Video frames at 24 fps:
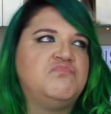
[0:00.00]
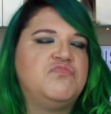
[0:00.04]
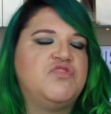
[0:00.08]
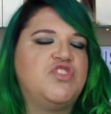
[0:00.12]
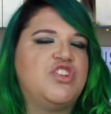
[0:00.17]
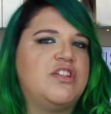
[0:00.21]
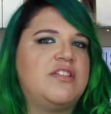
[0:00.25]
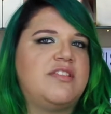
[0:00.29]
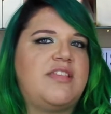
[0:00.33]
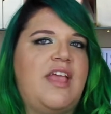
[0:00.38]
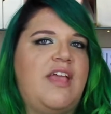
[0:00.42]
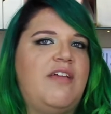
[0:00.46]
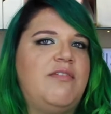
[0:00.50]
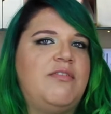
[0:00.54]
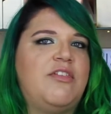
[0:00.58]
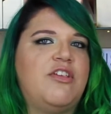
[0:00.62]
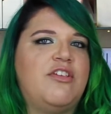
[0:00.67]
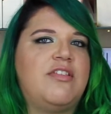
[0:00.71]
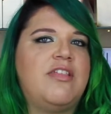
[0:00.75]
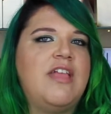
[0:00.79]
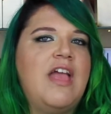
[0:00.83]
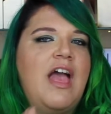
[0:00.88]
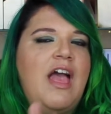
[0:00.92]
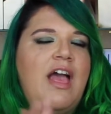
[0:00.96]
Just
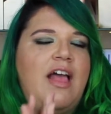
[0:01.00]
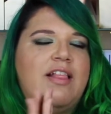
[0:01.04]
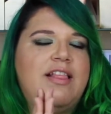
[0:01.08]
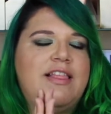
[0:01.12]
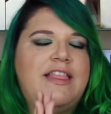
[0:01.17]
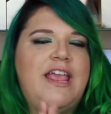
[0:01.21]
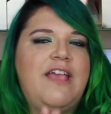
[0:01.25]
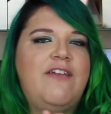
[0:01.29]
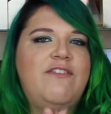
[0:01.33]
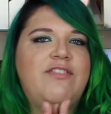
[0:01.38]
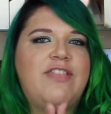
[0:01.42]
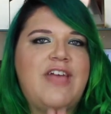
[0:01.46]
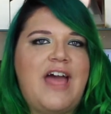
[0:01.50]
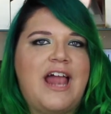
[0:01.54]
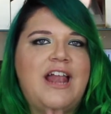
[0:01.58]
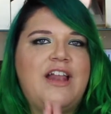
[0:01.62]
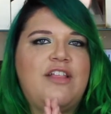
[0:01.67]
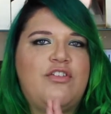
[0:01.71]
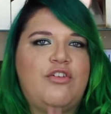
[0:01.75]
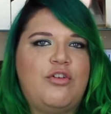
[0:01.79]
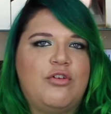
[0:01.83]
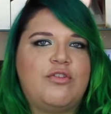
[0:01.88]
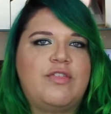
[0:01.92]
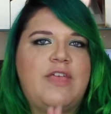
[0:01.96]
leave that
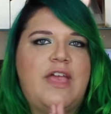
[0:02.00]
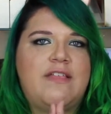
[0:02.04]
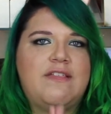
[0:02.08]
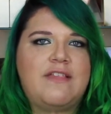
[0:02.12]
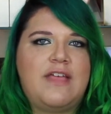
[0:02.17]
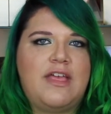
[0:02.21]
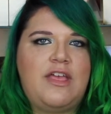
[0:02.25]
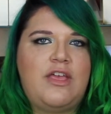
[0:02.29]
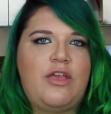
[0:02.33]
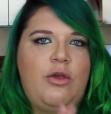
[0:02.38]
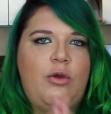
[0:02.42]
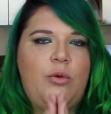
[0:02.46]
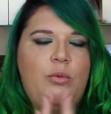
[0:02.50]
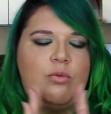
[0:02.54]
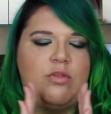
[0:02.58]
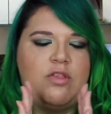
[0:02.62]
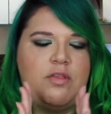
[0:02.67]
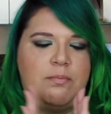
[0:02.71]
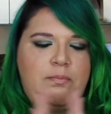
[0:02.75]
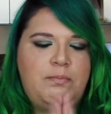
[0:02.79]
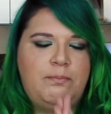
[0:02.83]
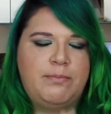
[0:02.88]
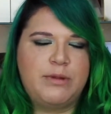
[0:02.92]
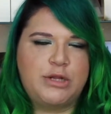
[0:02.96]
as your thing that you
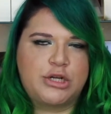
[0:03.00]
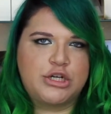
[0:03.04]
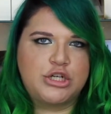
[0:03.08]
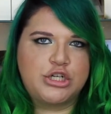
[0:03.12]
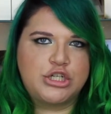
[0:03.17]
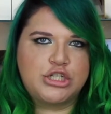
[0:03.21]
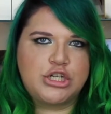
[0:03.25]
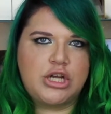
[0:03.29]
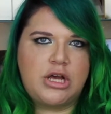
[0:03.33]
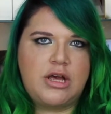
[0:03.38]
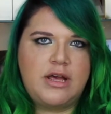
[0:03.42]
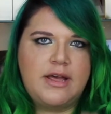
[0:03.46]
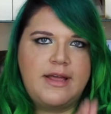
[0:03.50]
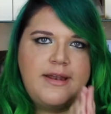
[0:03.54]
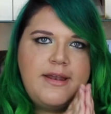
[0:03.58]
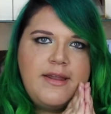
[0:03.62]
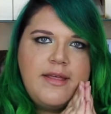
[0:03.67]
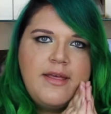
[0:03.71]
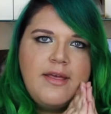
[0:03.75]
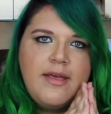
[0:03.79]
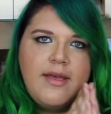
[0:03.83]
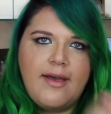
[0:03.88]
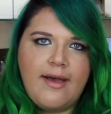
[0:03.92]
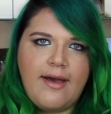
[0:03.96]
splurge on,